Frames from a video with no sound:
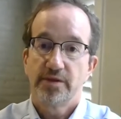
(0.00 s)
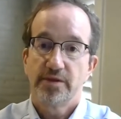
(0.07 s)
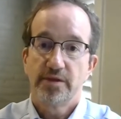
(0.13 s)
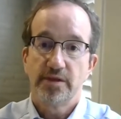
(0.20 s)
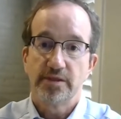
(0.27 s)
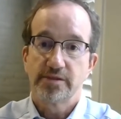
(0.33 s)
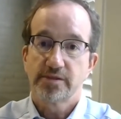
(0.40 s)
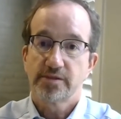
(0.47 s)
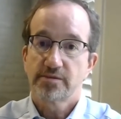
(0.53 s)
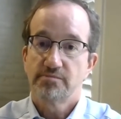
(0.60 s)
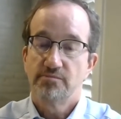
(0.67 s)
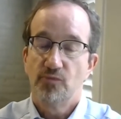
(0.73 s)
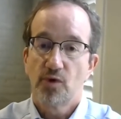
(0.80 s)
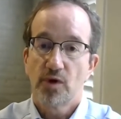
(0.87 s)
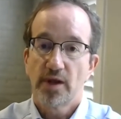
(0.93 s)
it's
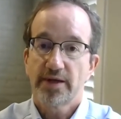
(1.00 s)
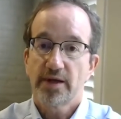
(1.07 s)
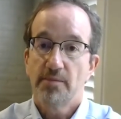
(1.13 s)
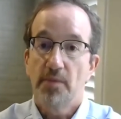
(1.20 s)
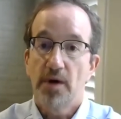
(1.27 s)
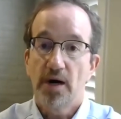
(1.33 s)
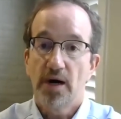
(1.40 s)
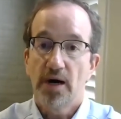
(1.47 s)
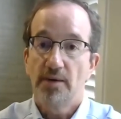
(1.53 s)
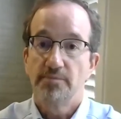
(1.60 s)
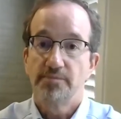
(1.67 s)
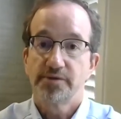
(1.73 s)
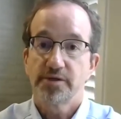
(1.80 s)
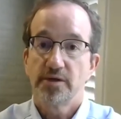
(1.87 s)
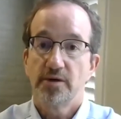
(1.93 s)
more like a
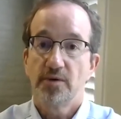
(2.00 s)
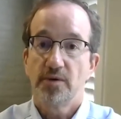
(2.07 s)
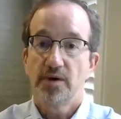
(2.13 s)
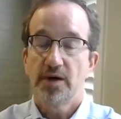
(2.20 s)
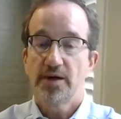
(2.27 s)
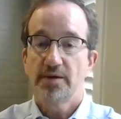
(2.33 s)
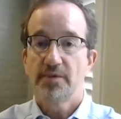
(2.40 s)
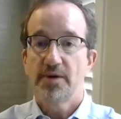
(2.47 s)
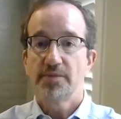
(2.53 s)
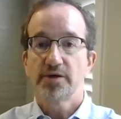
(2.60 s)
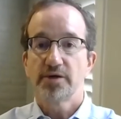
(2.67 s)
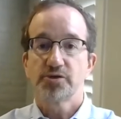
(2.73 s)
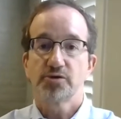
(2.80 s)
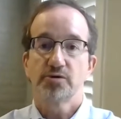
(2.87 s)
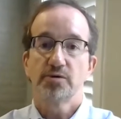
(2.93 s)
mob. So I'm
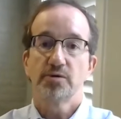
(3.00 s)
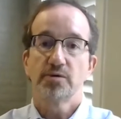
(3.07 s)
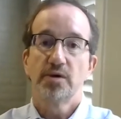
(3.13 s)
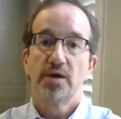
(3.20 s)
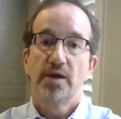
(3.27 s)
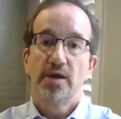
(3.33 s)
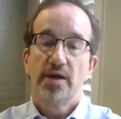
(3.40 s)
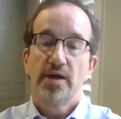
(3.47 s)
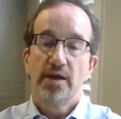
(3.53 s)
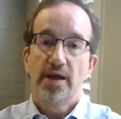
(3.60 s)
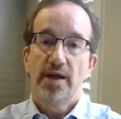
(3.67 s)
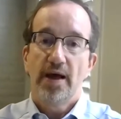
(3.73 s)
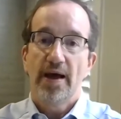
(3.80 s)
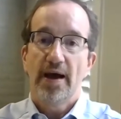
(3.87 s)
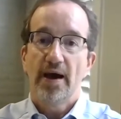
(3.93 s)
not sure
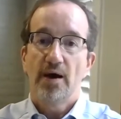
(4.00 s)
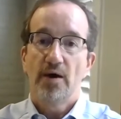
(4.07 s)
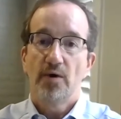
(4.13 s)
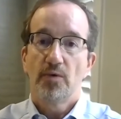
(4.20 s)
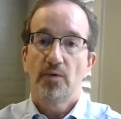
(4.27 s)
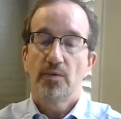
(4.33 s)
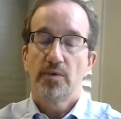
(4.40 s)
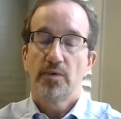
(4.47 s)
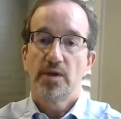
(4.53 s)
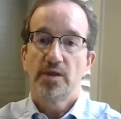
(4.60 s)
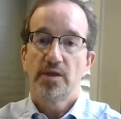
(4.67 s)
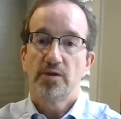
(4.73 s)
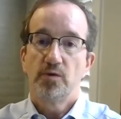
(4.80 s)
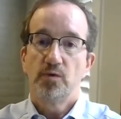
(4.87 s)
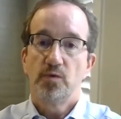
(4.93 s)
how
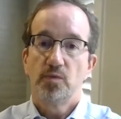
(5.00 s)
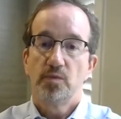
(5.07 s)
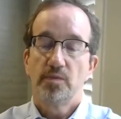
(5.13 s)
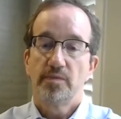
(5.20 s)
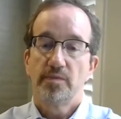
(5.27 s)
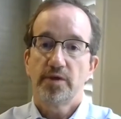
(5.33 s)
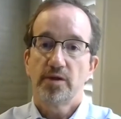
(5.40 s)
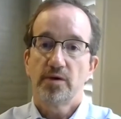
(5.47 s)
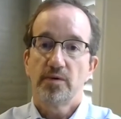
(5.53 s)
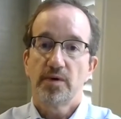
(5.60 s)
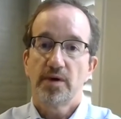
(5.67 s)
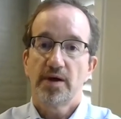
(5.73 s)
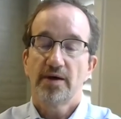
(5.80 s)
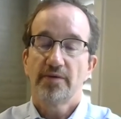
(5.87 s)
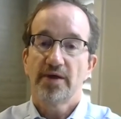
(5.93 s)

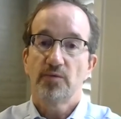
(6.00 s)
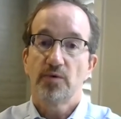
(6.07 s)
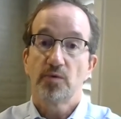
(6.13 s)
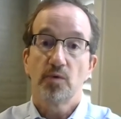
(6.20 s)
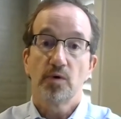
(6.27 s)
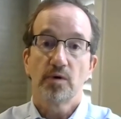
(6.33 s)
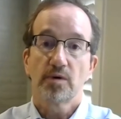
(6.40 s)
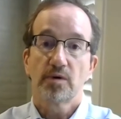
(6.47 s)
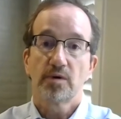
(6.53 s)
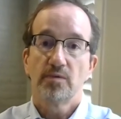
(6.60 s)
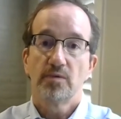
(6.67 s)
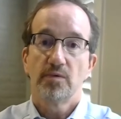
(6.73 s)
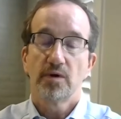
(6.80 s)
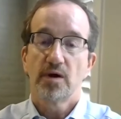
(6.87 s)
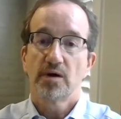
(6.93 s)
how that would work.
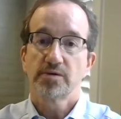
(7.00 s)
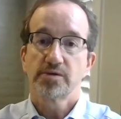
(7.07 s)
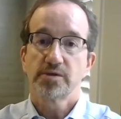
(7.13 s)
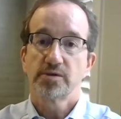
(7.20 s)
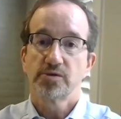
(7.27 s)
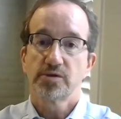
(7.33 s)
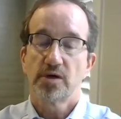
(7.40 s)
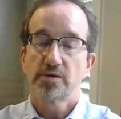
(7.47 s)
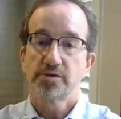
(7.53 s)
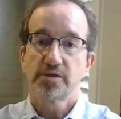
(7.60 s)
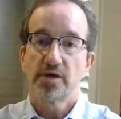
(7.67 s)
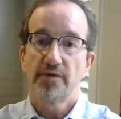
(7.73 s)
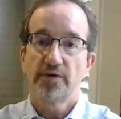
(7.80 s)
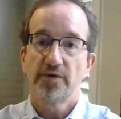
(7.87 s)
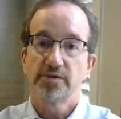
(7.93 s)
Our
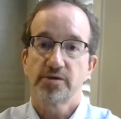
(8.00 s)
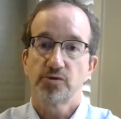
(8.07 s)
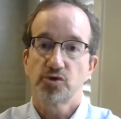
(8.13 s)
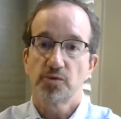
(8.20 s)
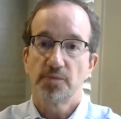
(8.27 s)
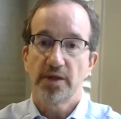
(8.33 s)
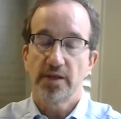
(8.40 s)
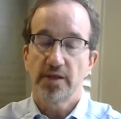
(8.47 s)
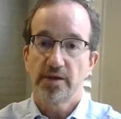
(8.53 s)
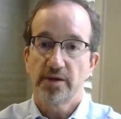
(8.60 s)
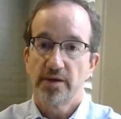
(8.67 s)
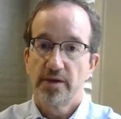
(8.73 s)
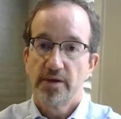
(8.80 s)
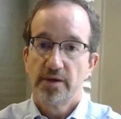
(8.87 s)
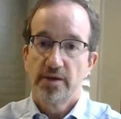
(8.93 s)
stuff on social media,
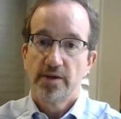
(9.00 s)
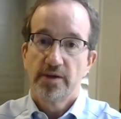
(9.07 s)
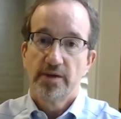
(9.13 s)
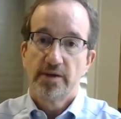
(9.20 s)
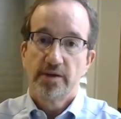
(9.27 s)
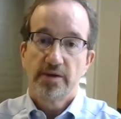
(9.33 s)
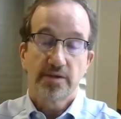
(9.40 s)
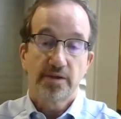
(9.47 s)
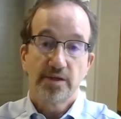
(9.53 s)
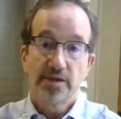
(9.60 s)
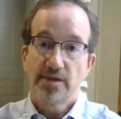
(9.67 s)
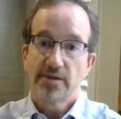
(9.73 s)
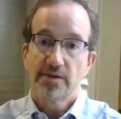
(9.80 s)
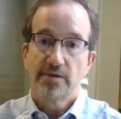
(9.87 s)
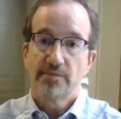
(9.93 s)

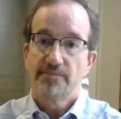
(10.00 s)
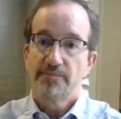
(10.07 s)
again,